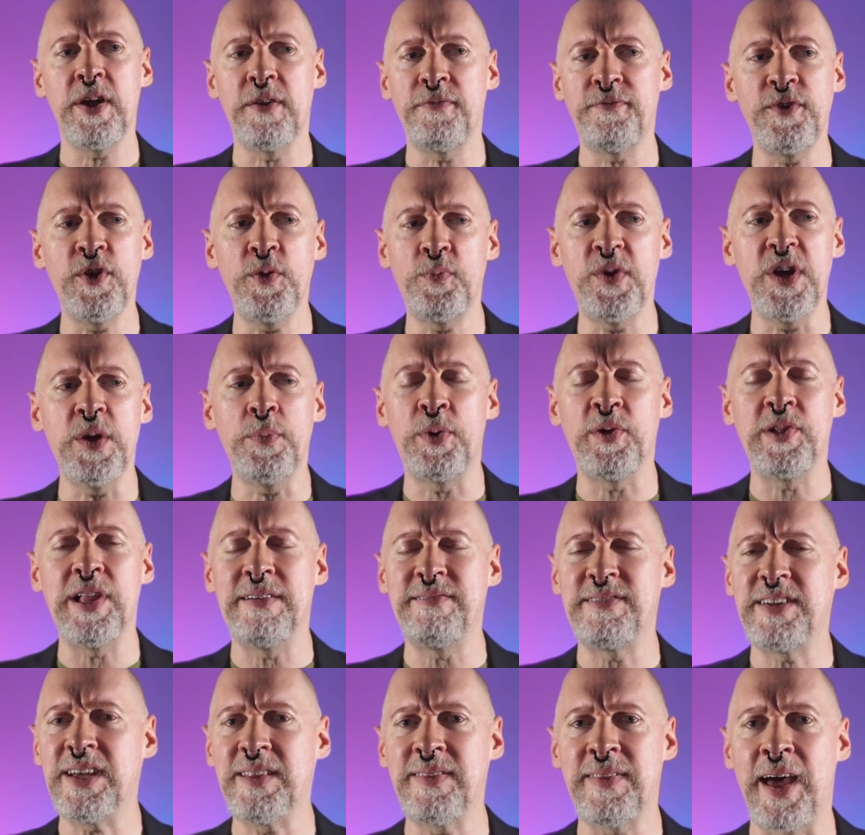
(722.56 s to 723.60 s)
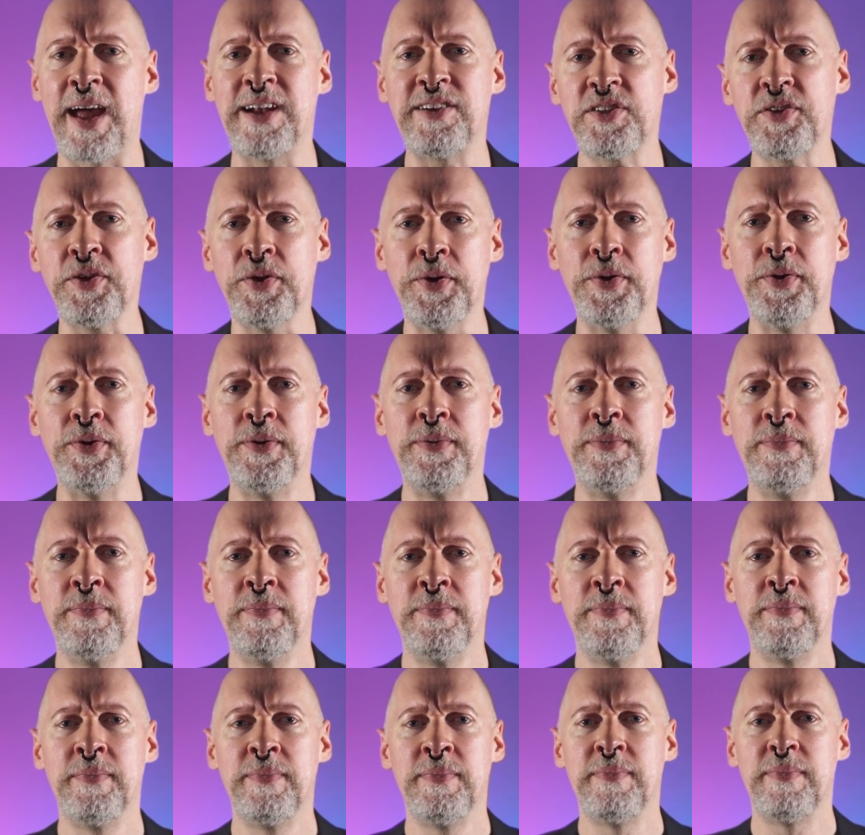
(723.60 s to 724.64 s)
a few people I've done that to.
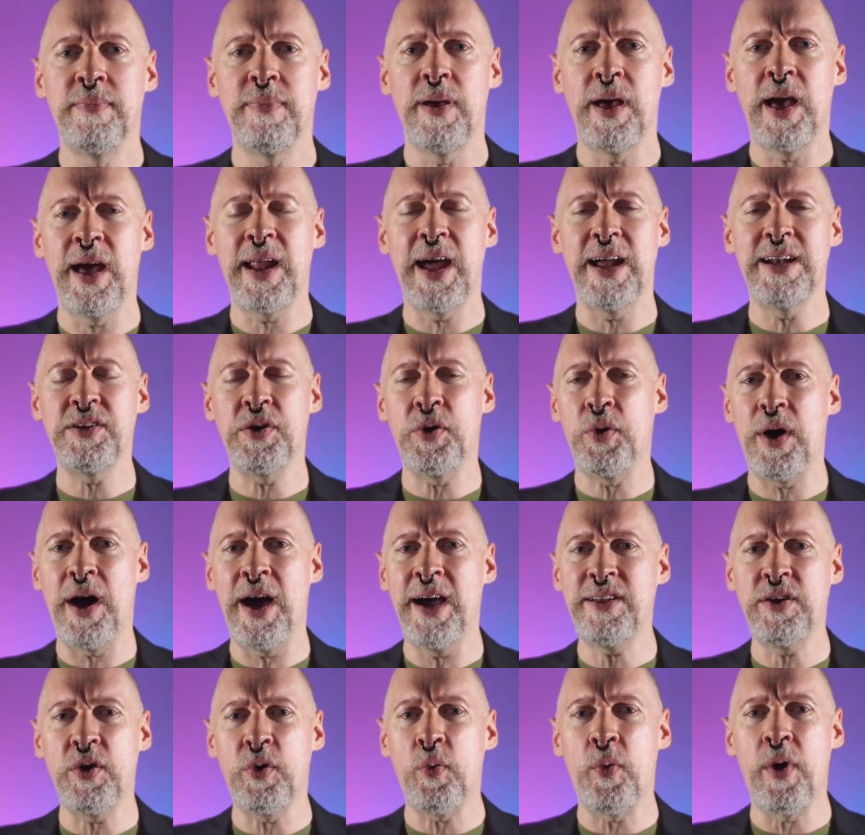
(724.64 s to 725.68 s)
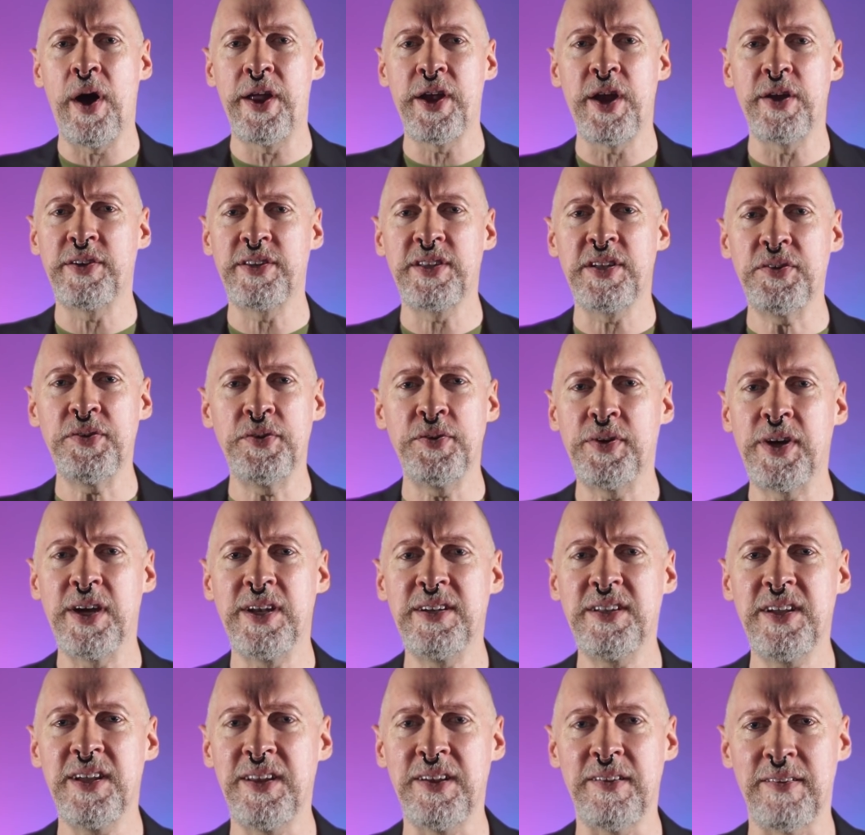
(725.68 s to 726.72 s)
And I don't I don't want to
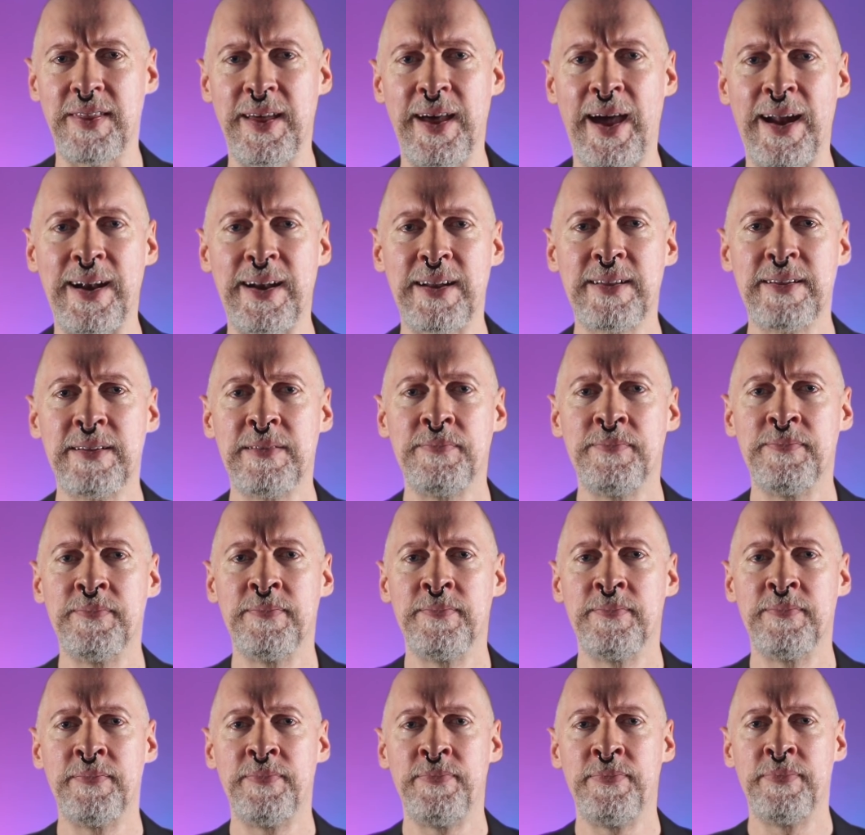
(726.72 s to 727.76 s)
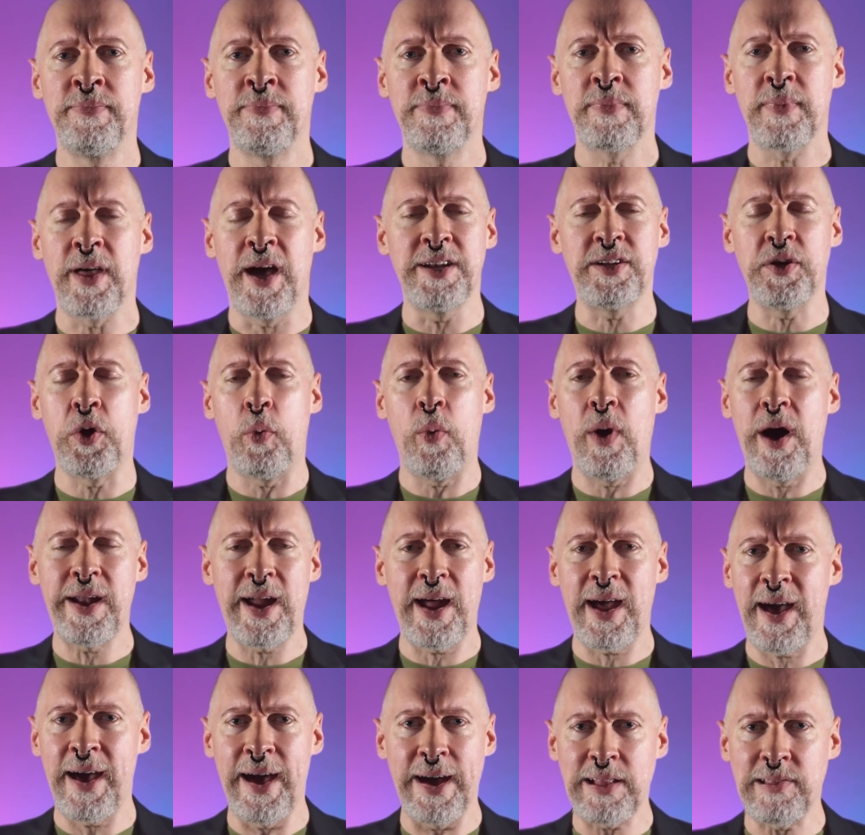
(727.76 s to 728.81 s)
continue that. I don't want
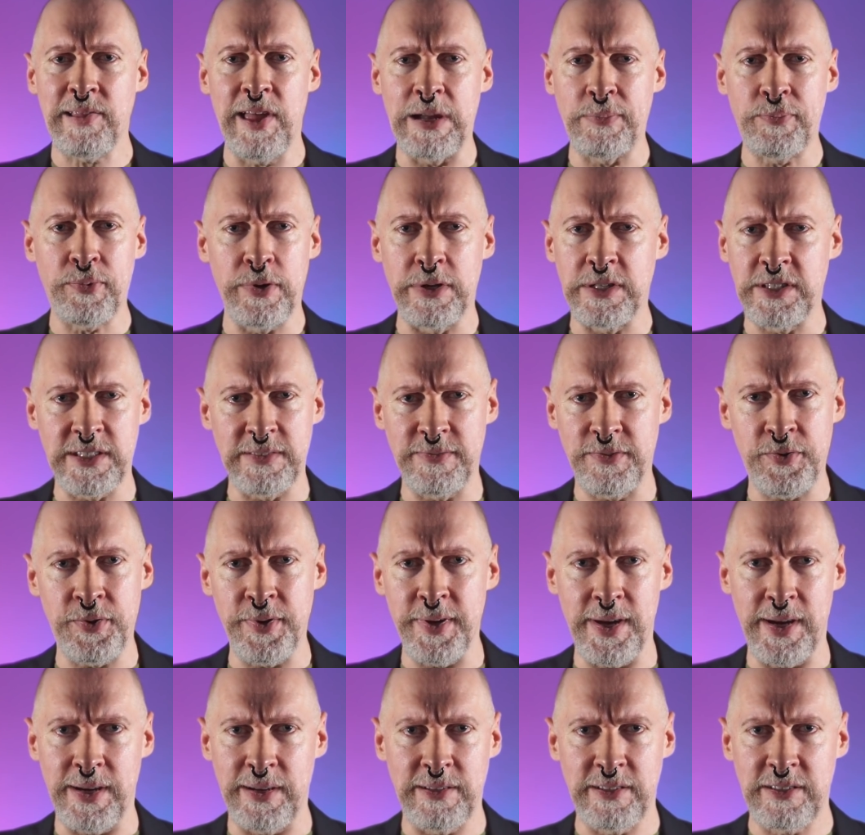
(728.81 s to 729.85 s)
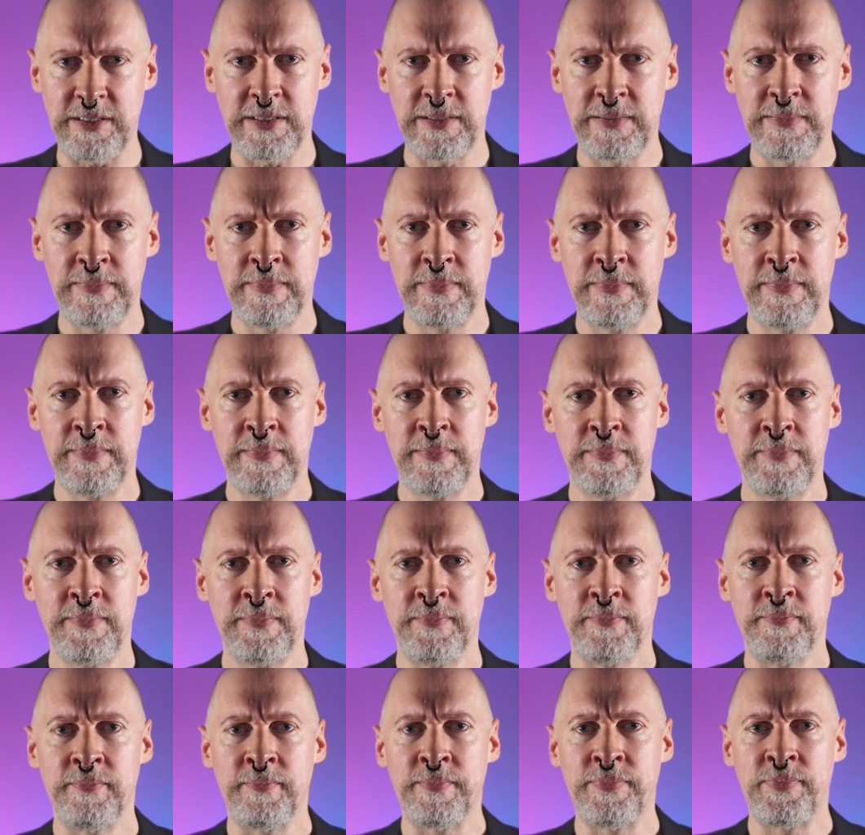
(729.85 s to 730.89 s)
to act like Prince of Queens.
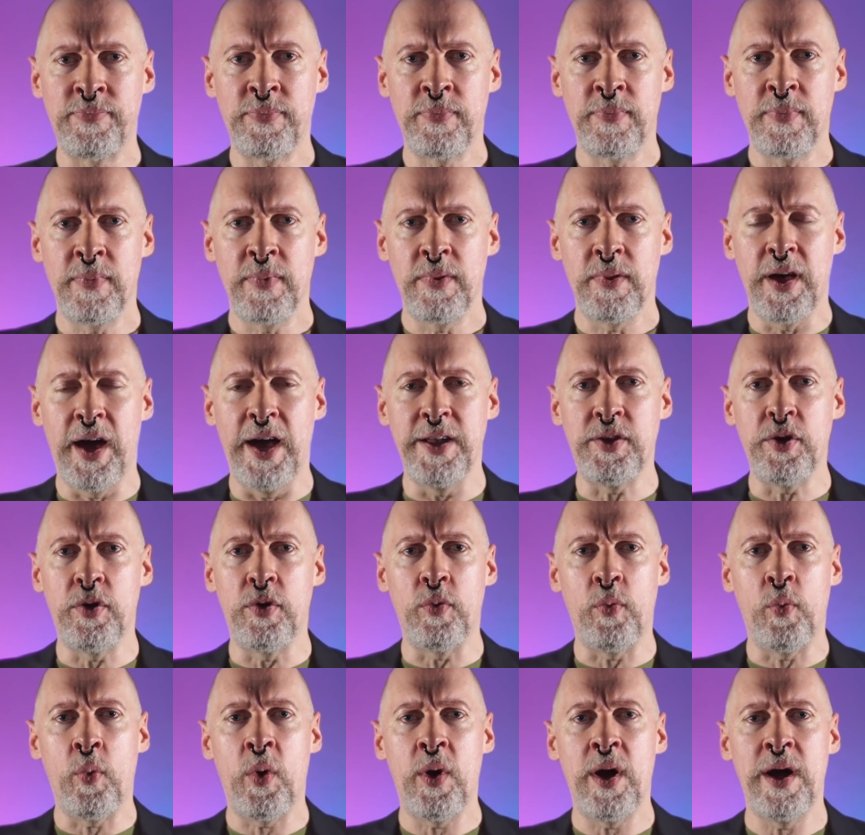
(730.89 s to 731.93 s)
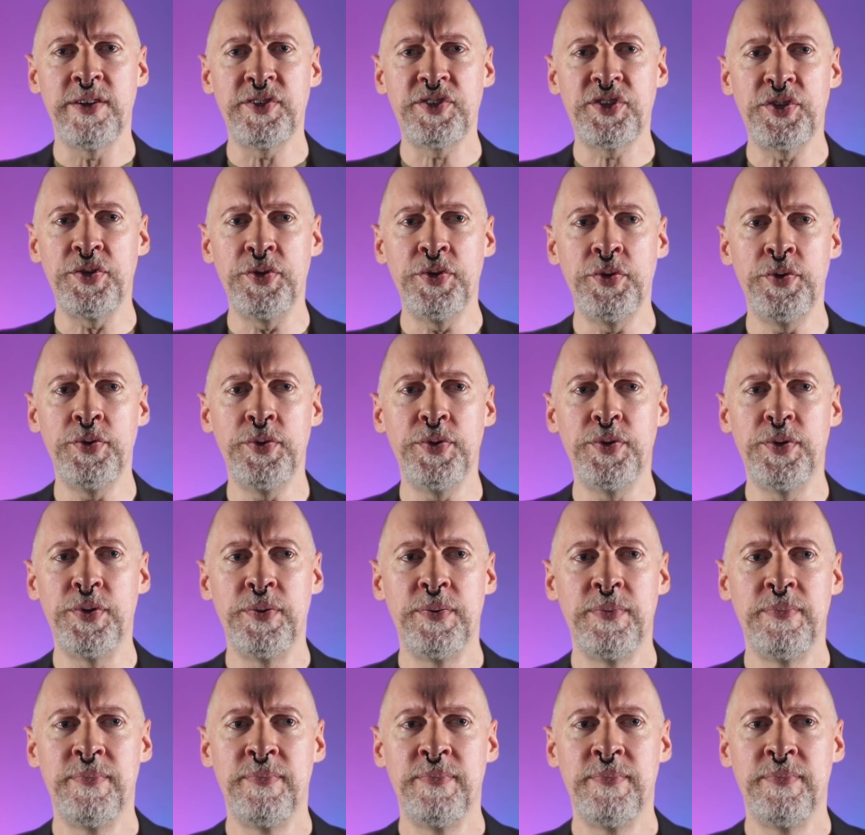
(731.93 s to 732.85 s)
I don't want to